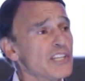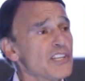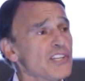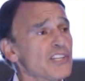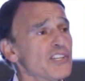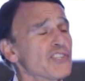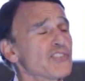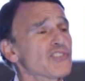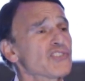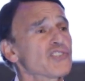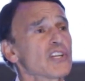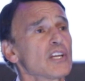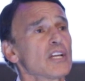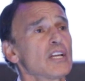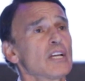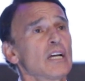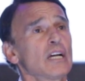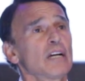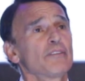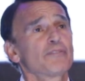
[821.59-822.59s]
is
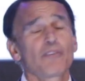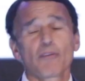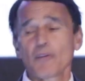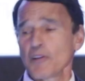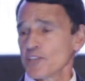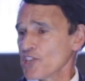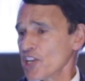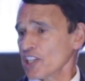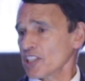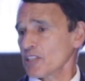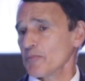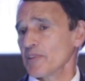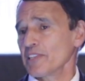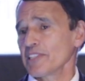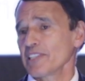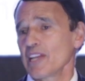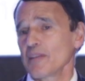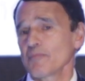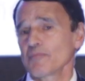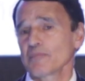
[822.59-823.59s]
from a
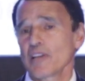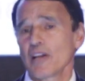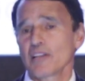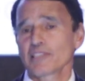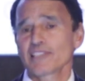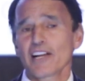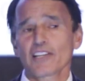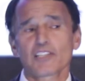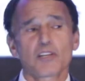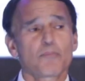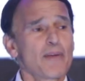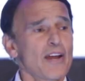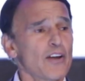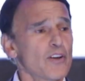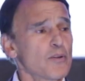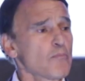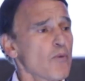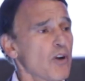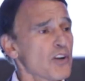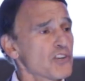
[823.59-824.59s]
gentleman named Dr.
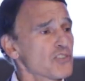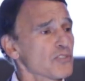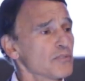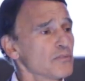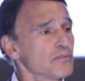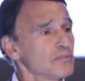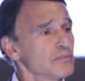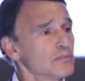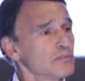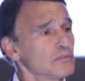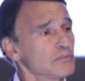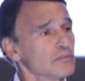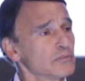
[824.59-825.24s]
Barry Marshall.